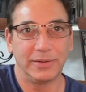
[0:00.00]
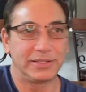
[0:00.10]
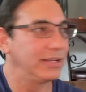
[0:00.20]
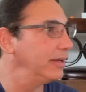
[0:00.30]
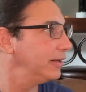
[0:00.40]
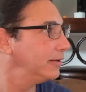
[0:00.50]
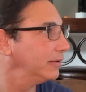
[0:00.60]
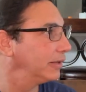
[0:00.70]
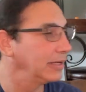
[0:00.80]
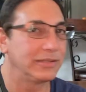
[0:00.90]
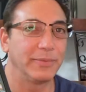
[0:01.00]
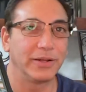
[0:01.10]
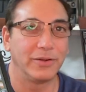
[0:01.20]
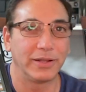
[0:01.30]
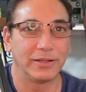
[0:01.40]
it's good. I guess I better
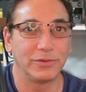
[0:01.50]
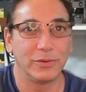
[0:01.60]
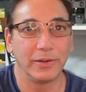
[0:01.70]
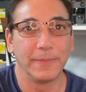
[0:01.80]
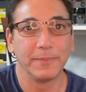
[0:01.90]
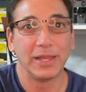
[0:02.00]
go get the door.